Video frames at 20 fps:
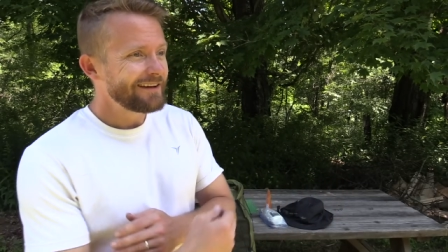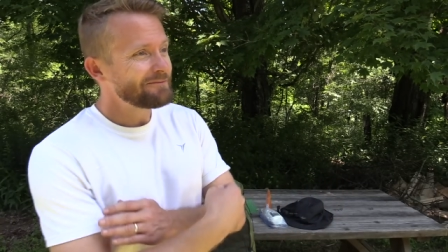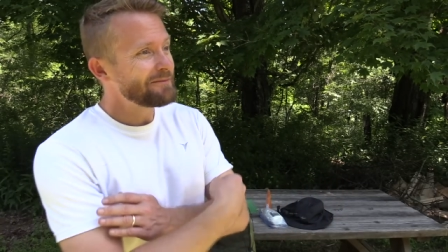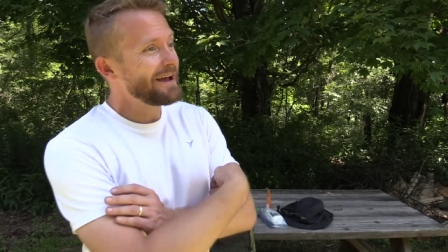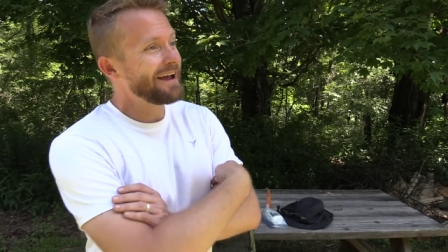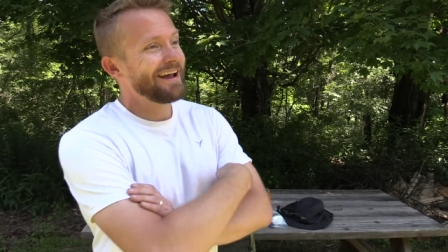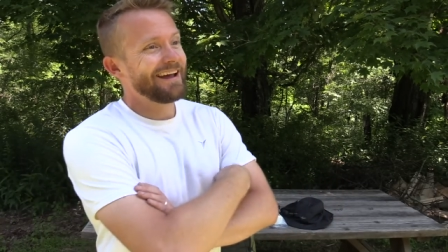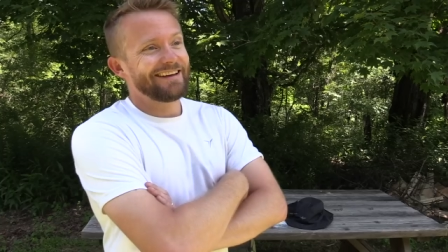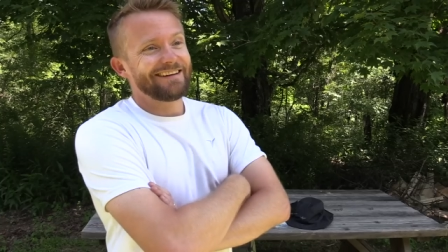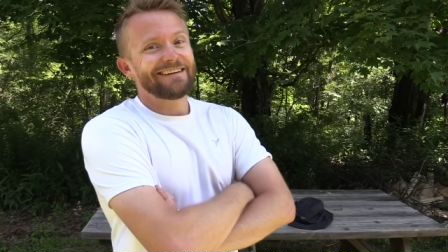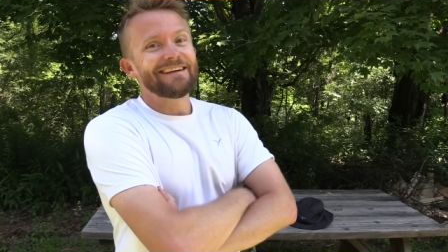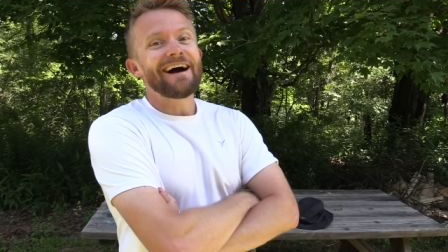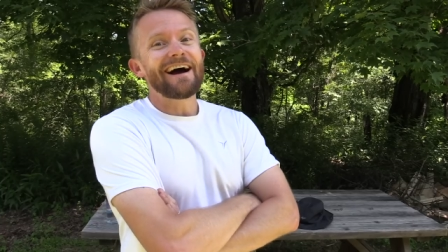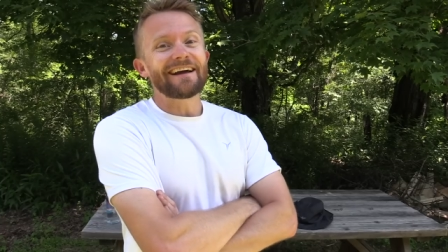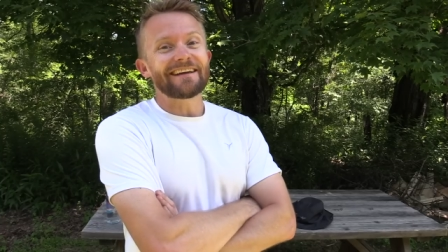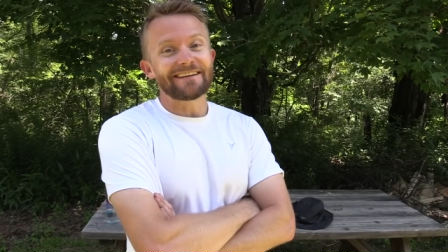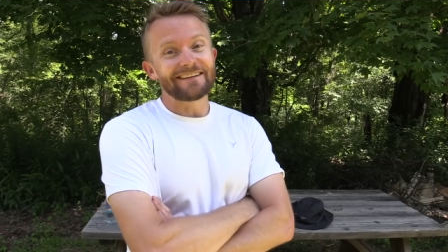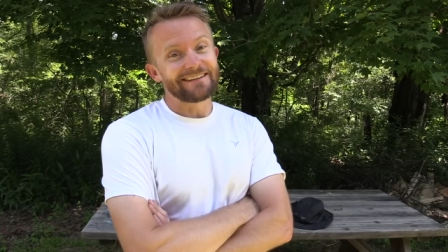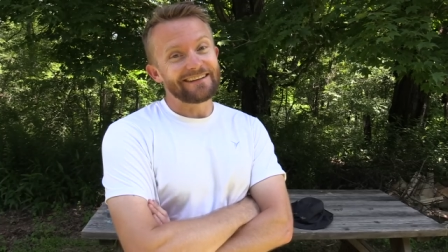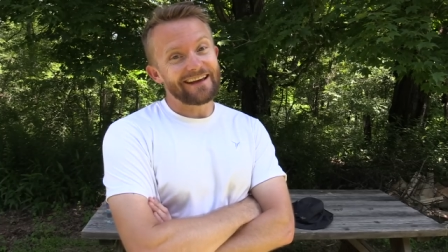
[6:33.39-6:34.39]
man,
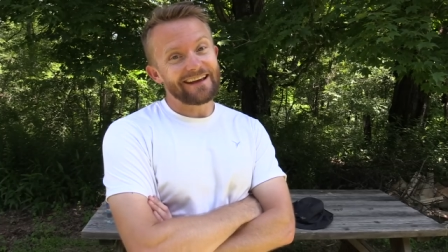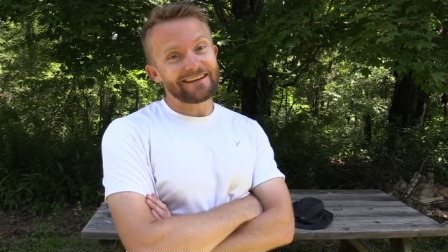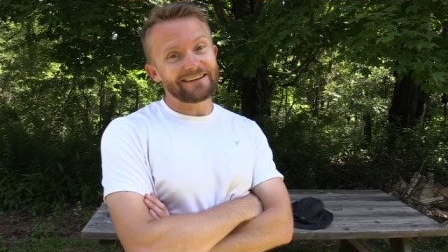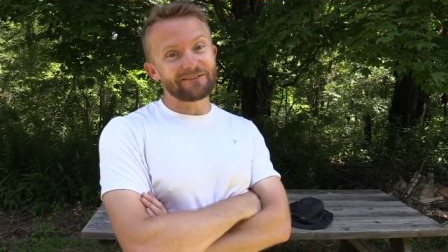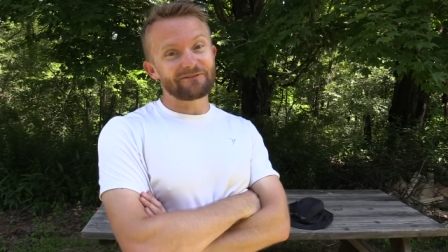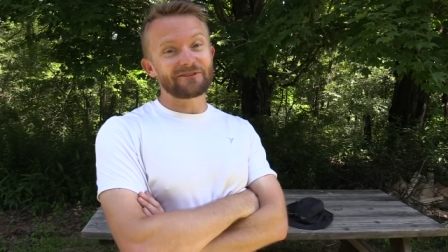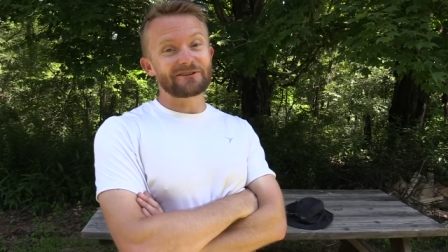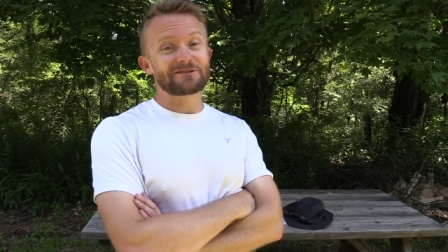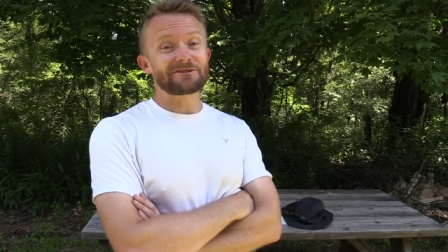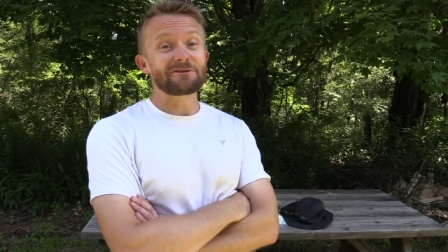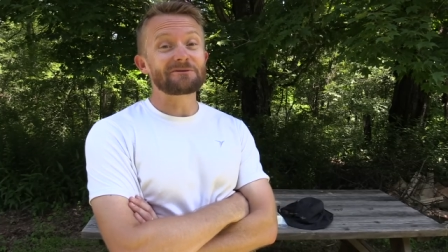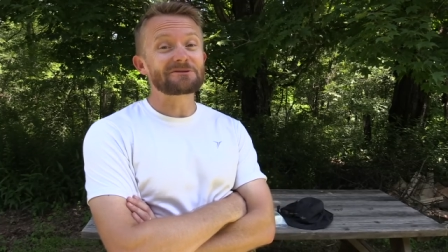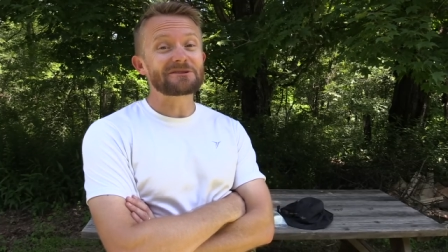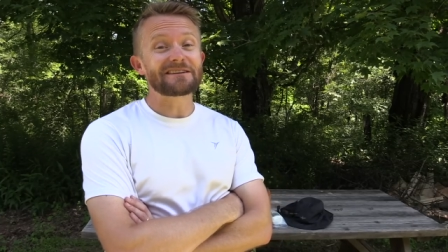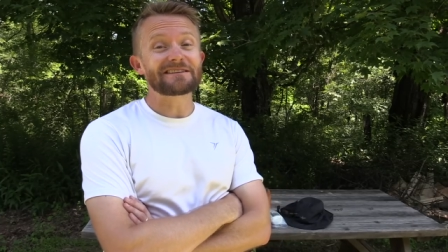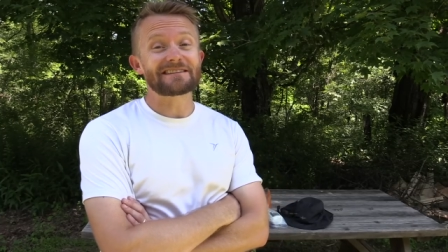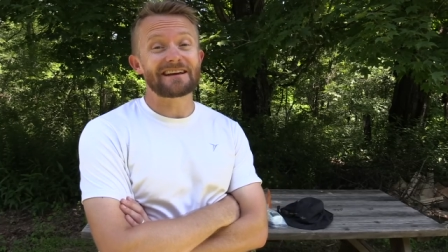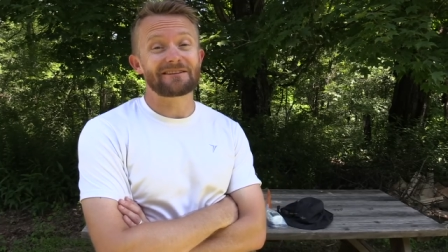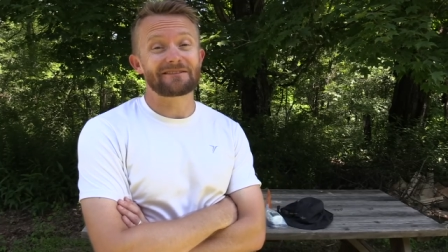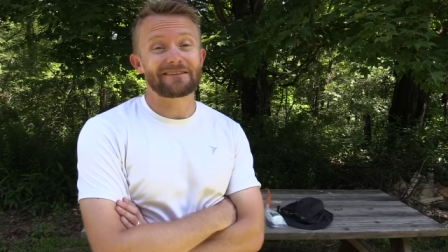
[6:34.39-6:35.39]
night and day difference. Those
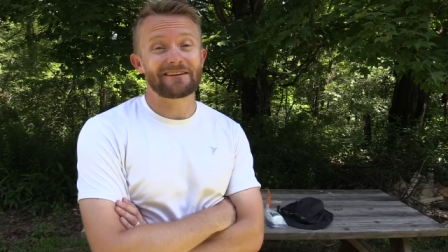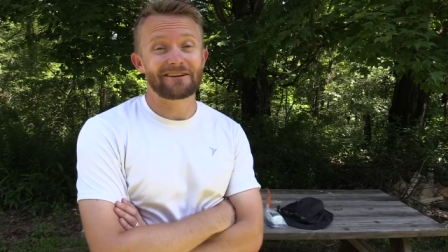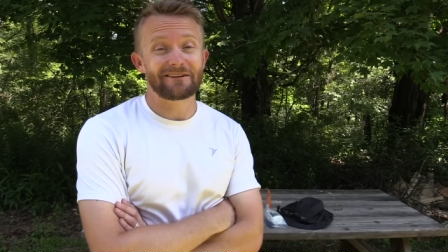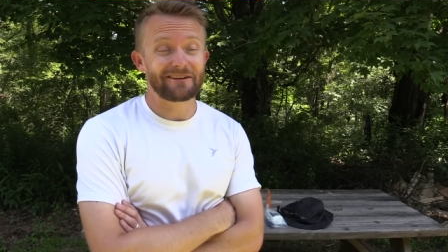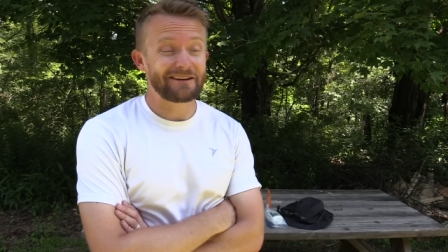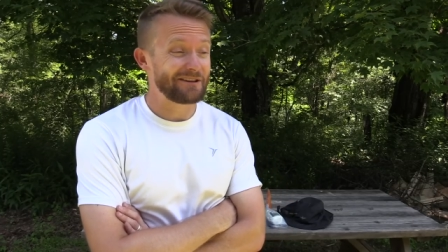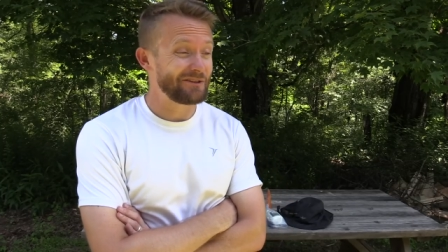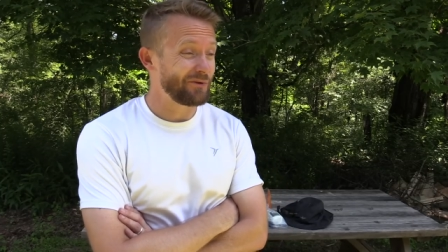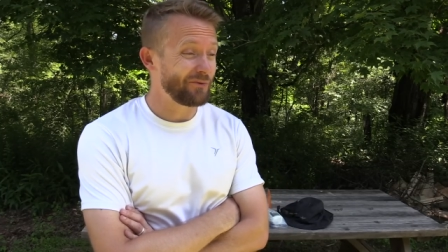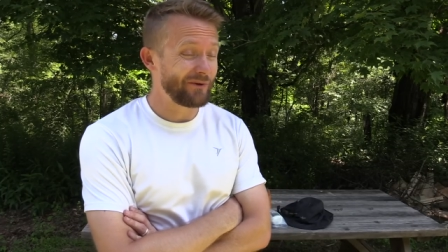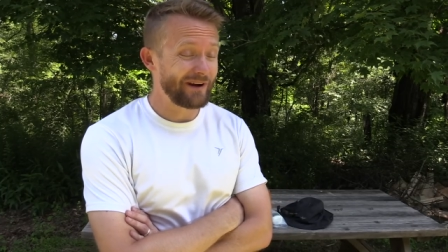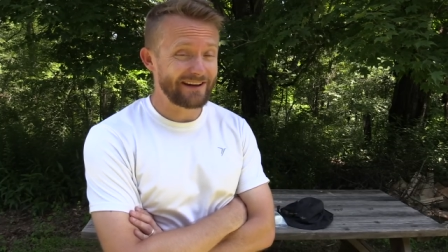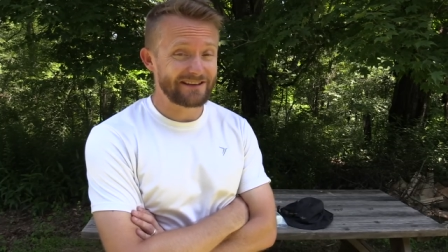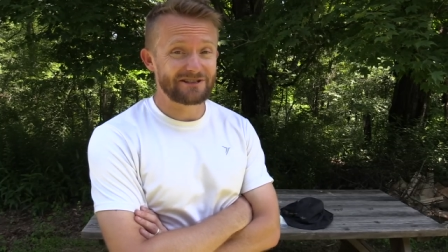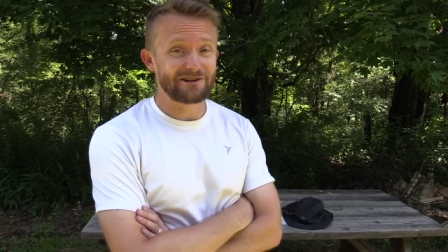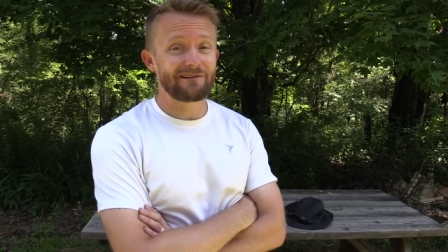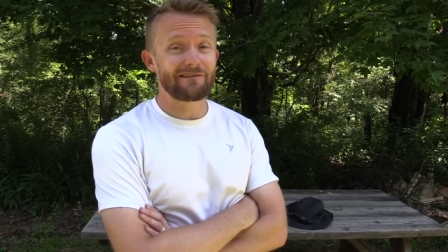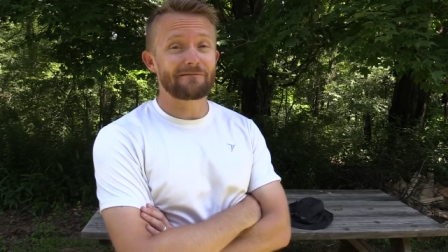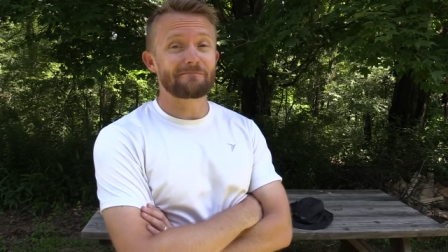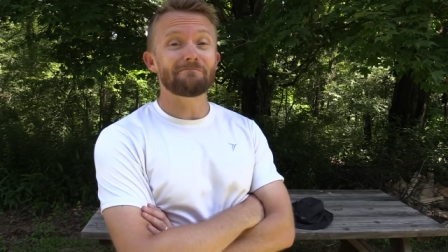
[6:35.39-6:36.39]
things out there in the
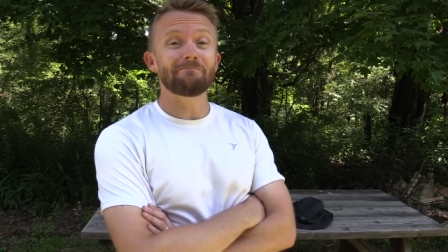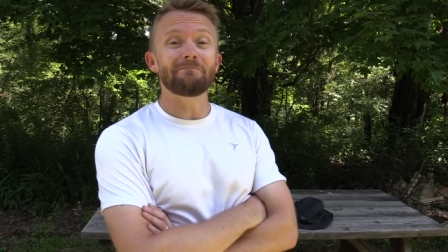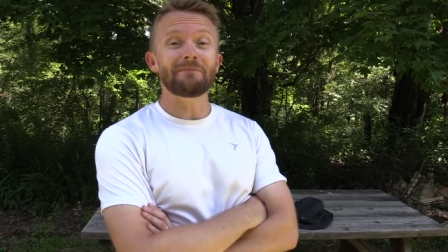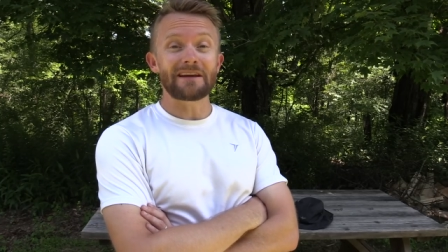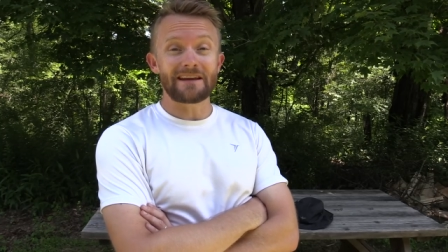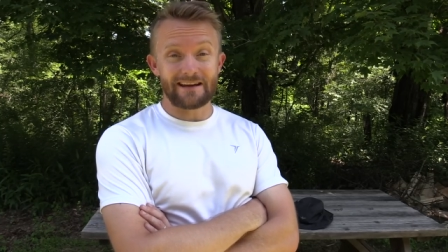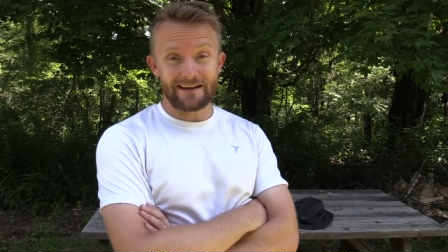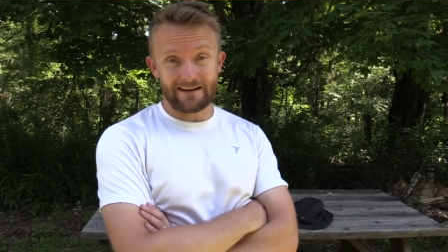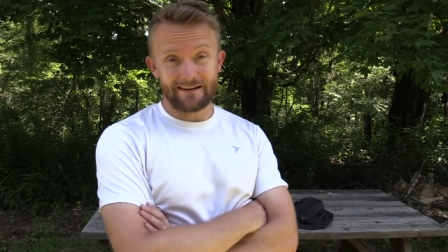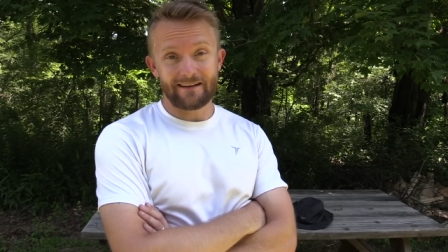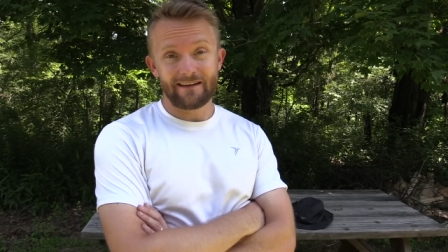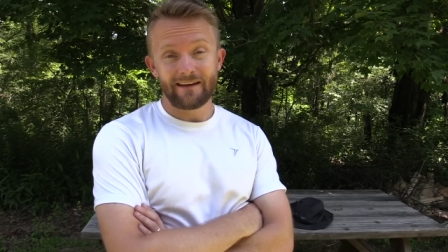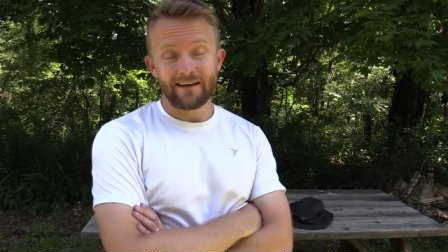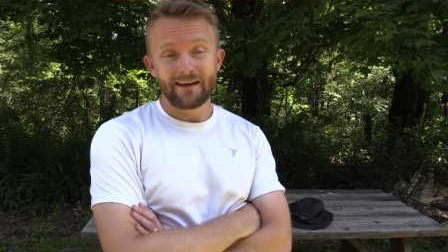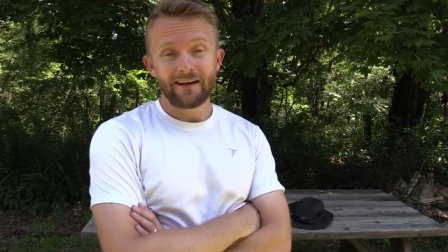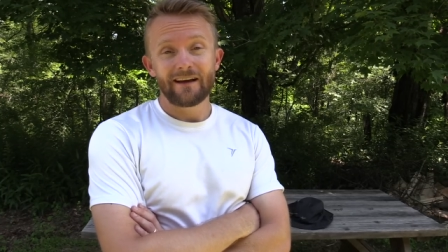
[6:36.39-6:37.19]
West are mean.